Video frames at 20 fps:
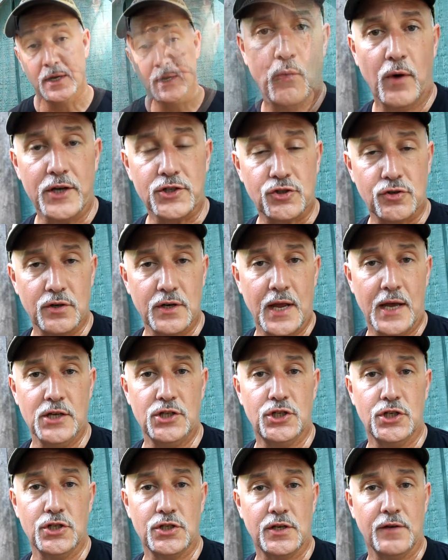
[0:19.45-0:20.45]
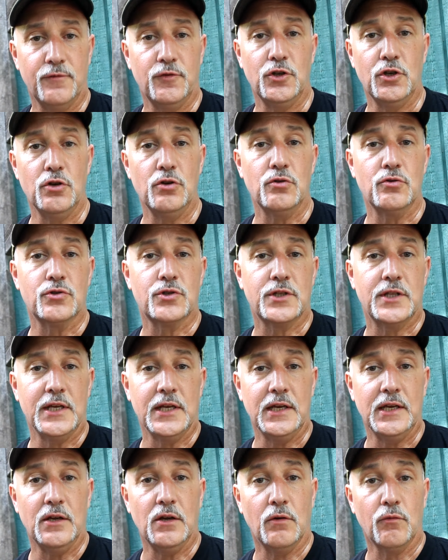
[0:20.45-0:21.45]
Western nations have used
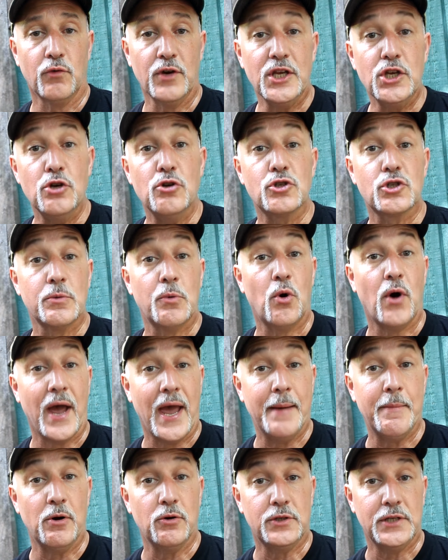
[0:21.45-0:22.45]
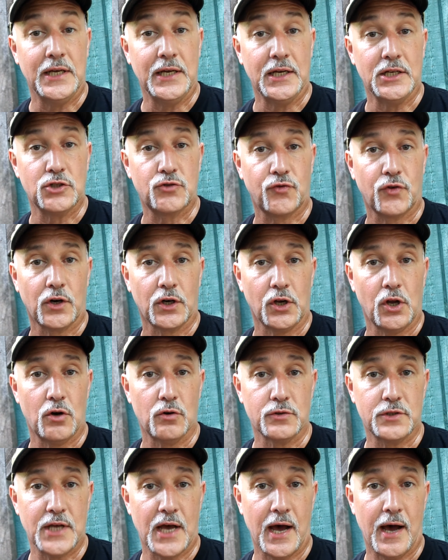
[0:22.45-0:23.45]
the reusable ammo tins for a
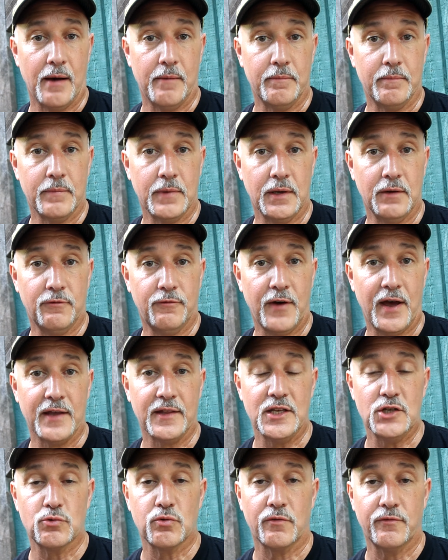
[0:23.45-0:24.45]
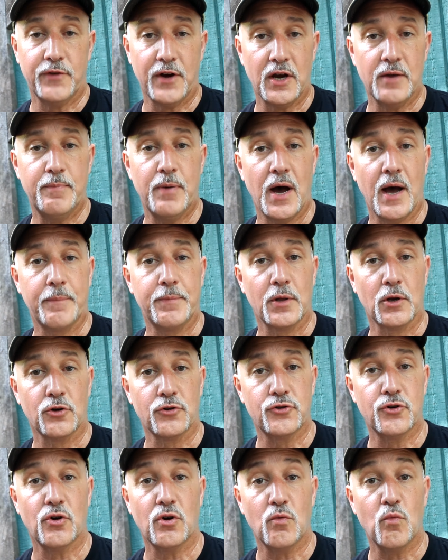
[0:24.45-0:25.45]
long time. In fact, these were very
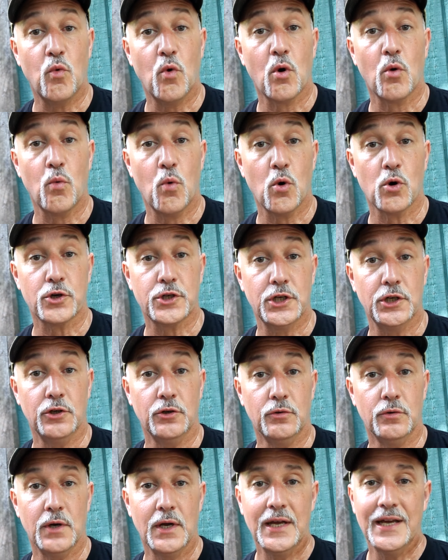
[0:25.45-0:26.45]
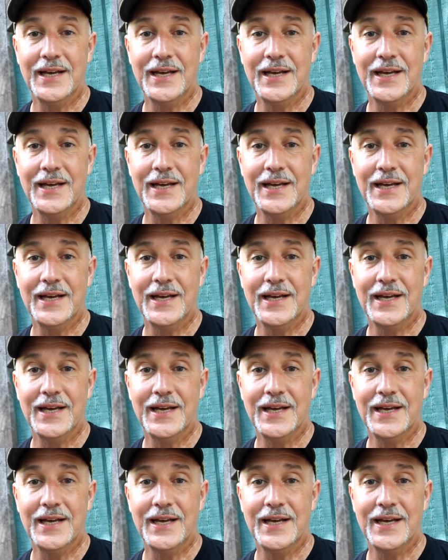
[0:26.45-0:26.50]
popular during World War II